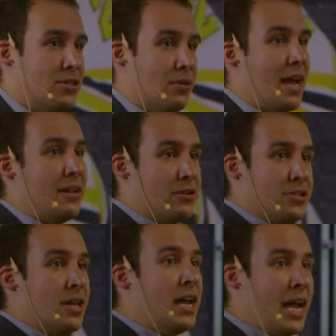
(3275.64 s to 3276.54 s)
so that
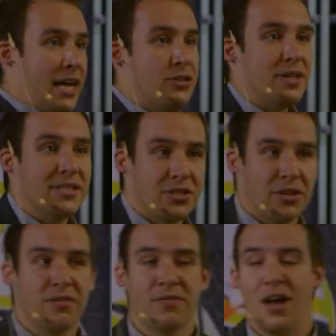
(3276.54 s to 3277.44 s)
there's a
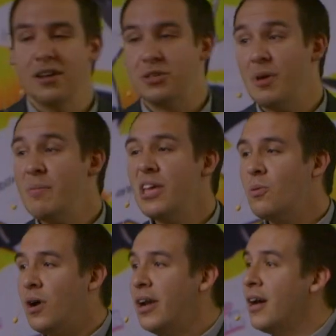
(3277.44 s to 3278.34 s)
transition of knowledge. Maybe
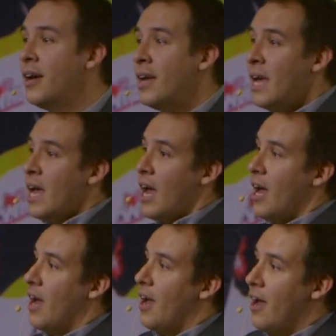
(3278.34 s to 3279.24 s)
you want to
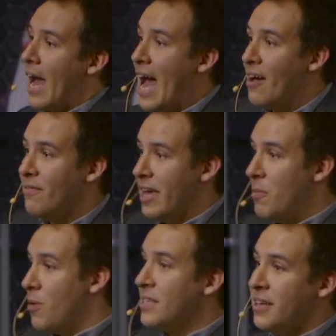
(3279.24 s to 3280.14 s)
have a
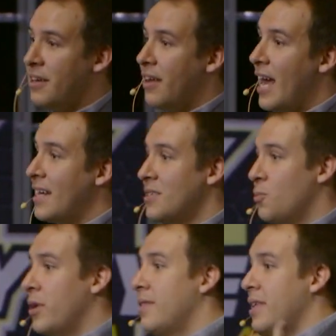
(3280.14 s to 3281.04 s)
president-elect
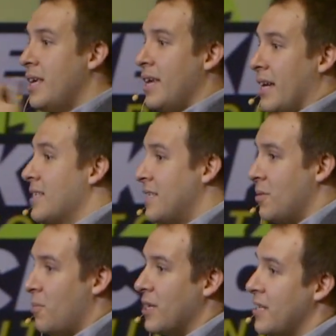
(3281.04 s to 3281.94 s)
with the
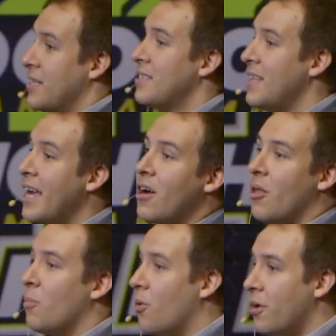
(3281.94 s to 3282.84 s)
existing president staying
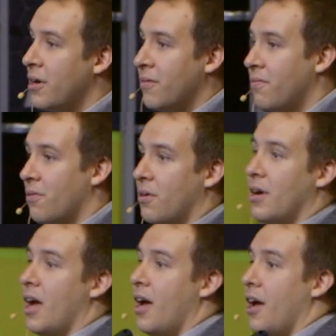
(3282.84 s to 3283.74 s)
on board
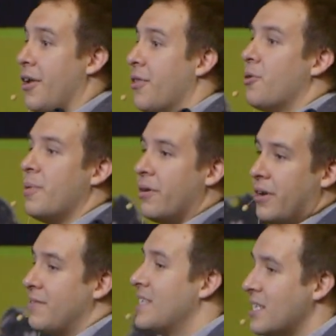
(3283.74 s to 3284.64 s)
for another
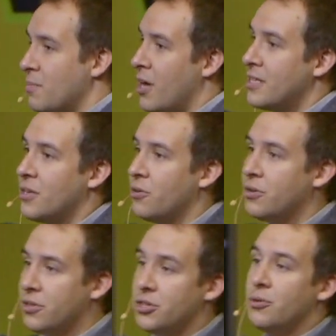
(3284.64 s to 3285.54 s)
period of 6 months in
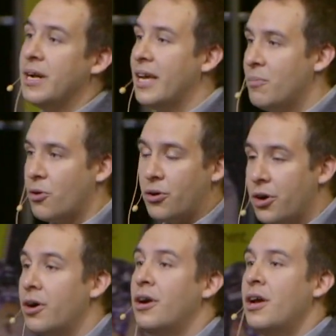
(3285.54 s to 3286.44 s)
order to train him or
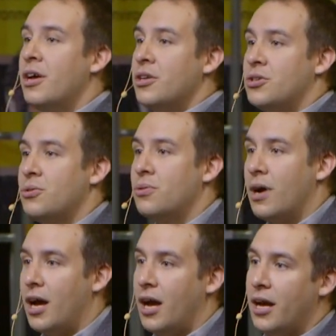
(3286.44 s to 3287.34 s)
her
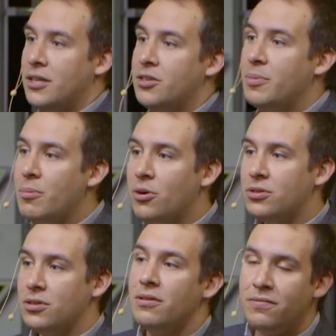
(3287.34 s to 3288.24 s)
to be able
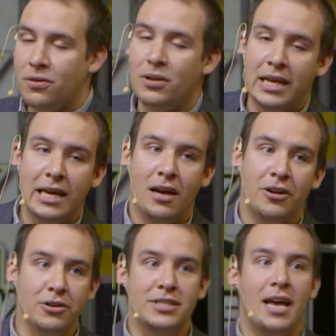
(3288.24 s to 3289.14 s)
to fully
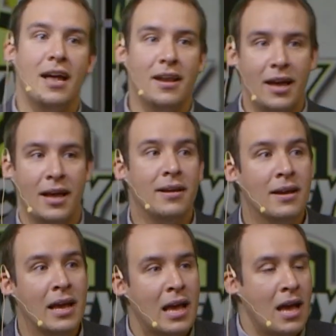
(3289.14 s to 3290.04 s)
understand
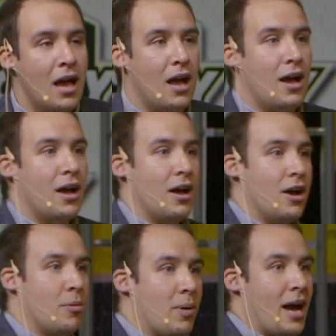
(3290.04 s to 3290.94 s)
and
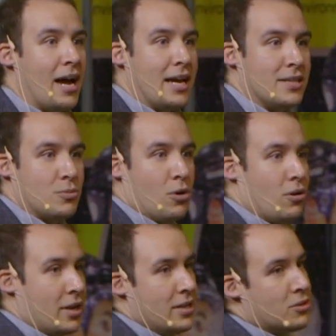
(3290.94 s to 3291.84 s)
apply his
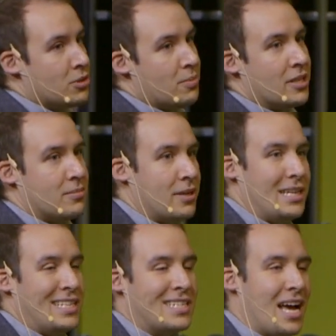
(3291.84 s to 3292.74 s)
role and his
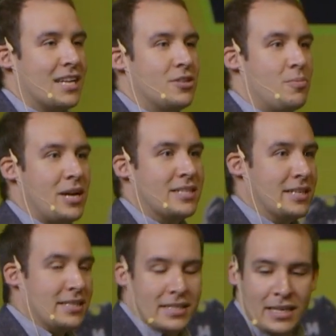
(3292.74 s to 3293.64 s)
responsibilities as the
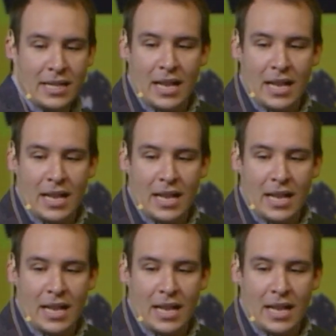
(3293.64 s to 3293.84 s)
president.